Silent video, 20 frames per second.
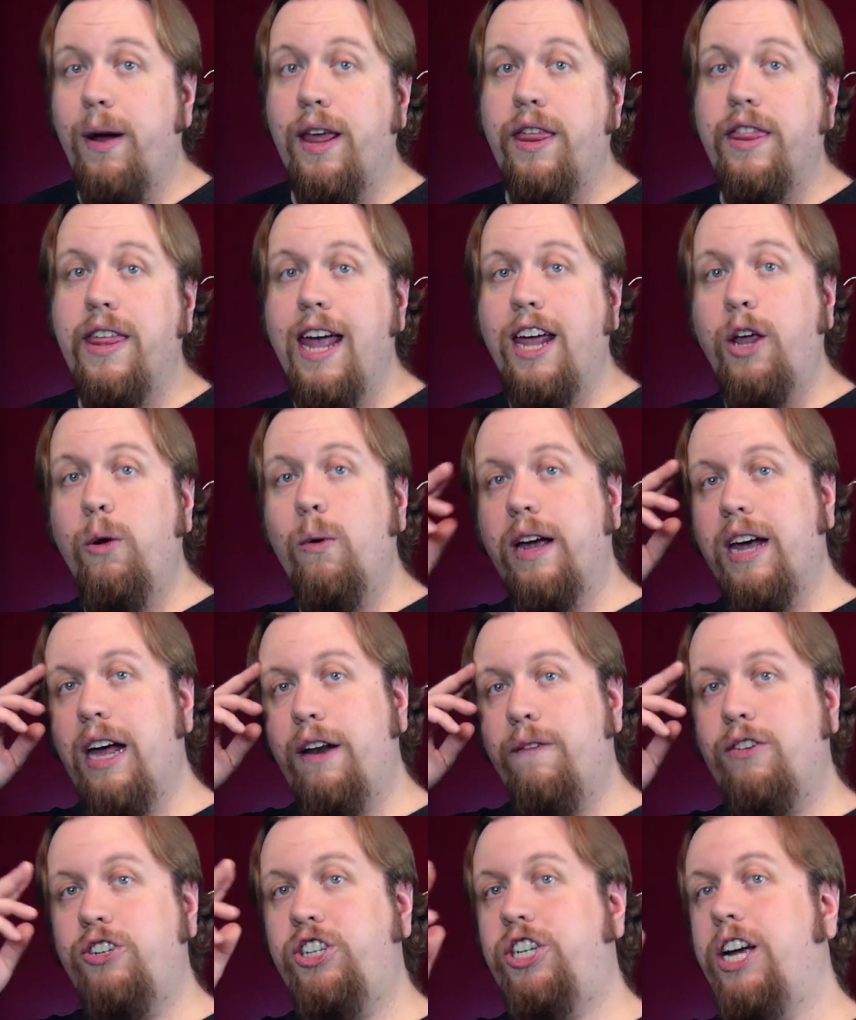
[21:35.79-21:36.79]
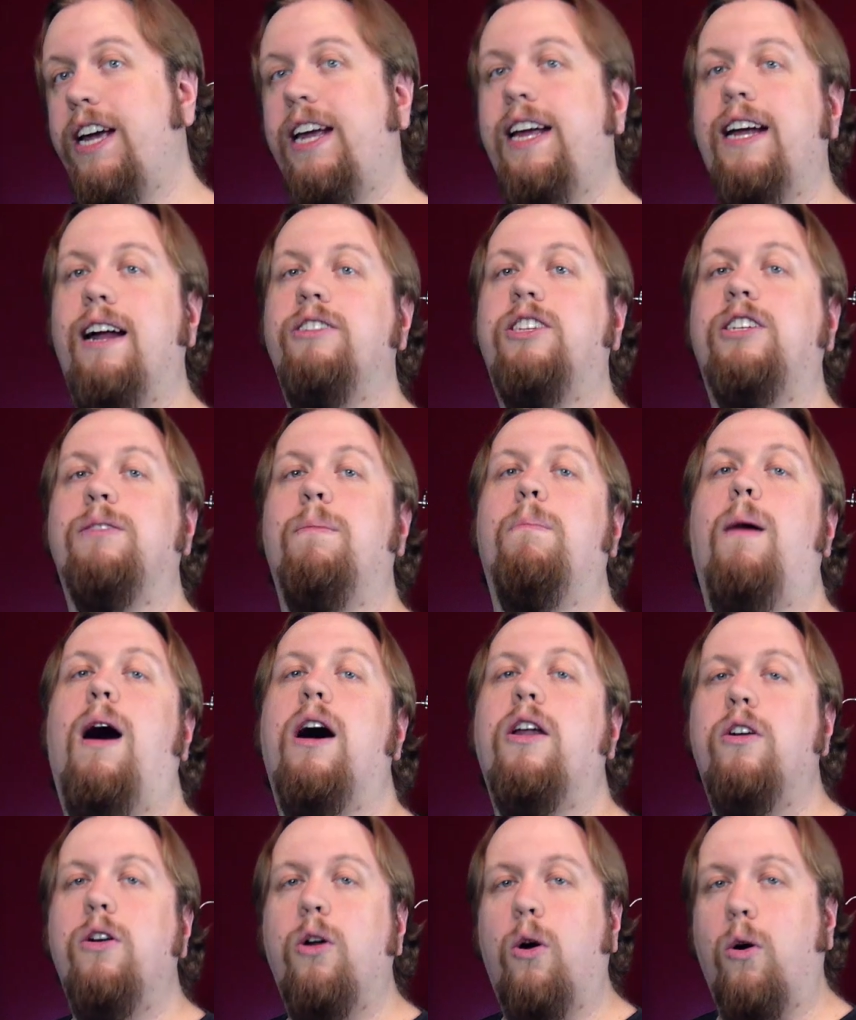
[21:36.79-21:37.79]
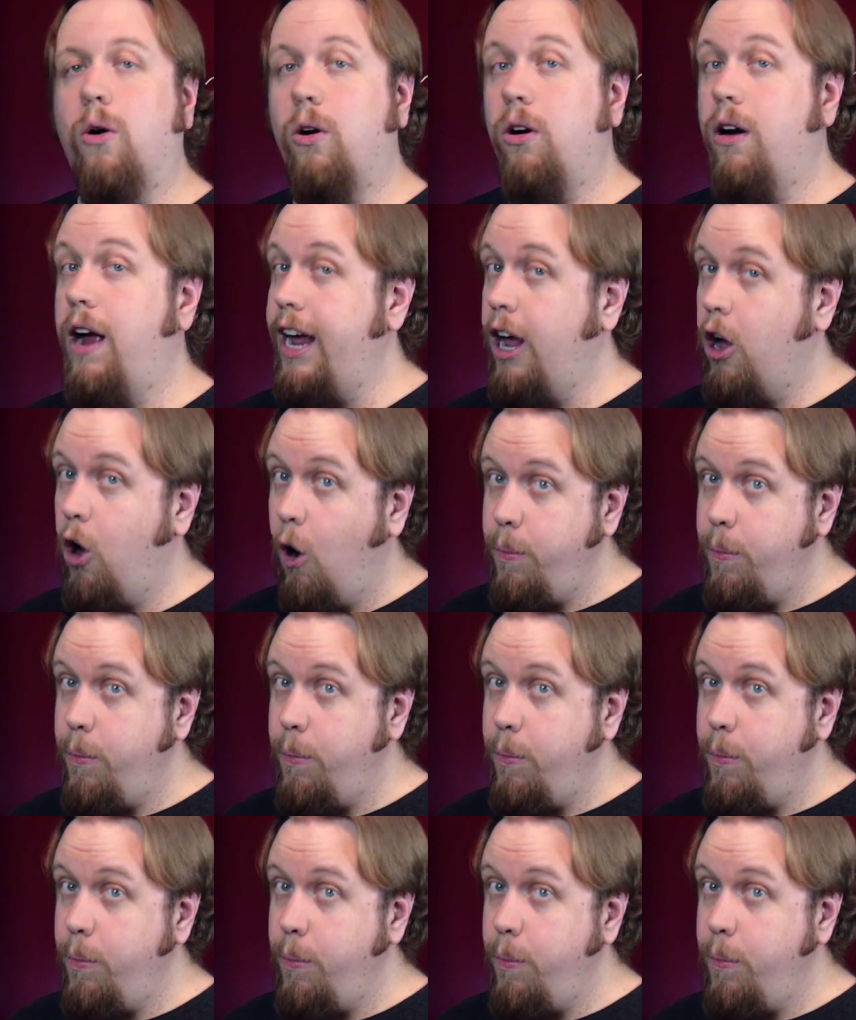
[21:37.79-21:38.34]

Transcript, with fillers: Anyway, thank you again for checking out some modern horror.